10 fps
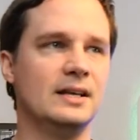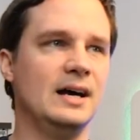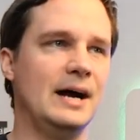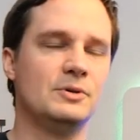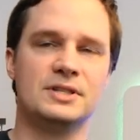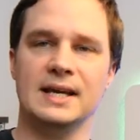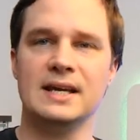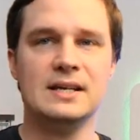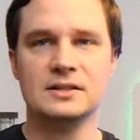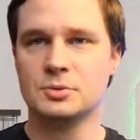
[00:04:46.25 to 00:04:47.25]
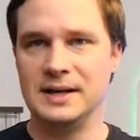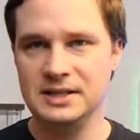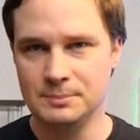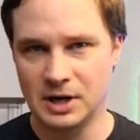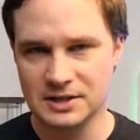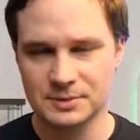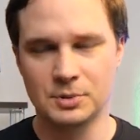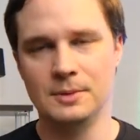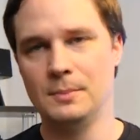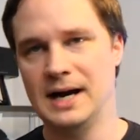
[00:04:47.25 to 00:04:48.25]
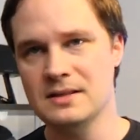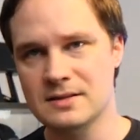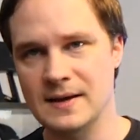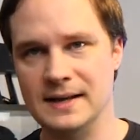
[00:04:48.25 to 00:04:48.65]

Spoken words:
I would say 20 bucks per month,